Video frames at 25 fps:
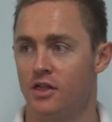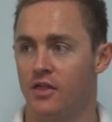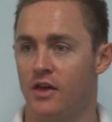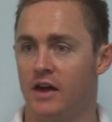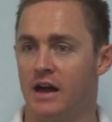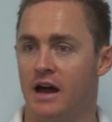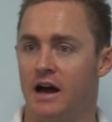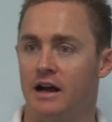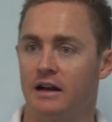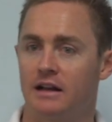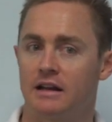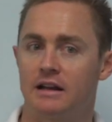
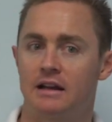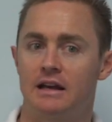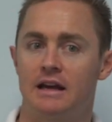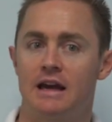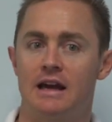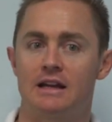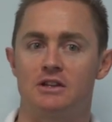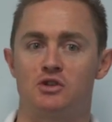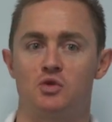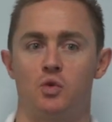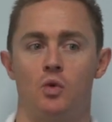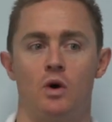They aren't going to
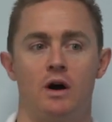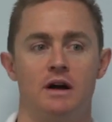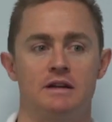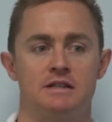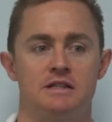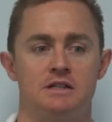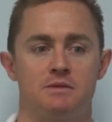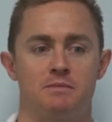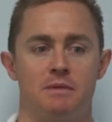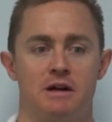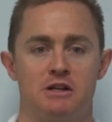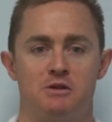get
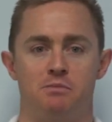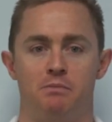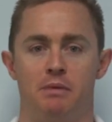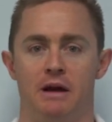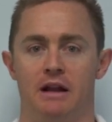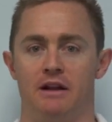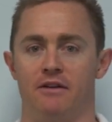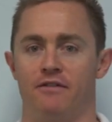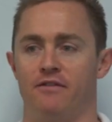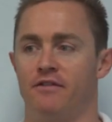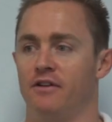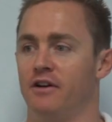twice as much
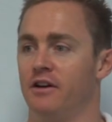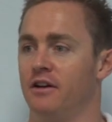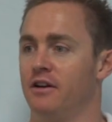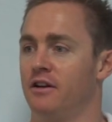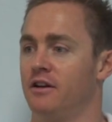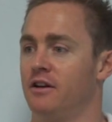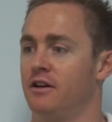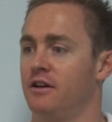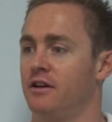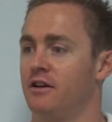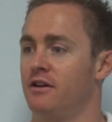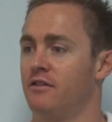benefit
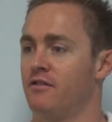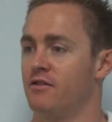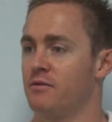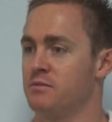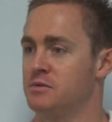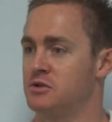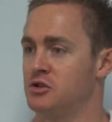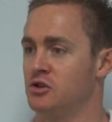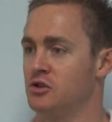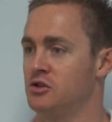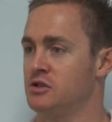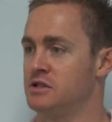
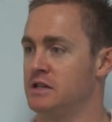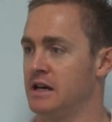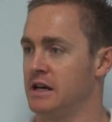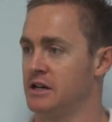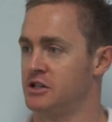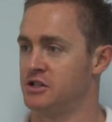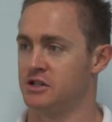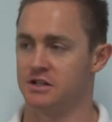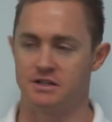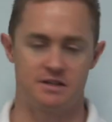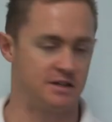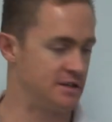from 2
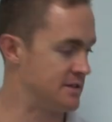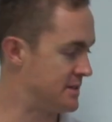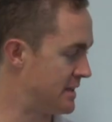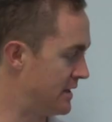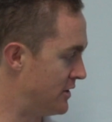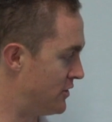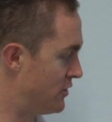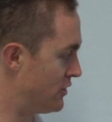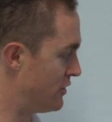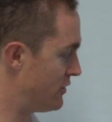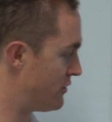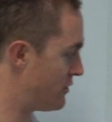sessions as
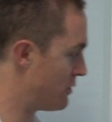they do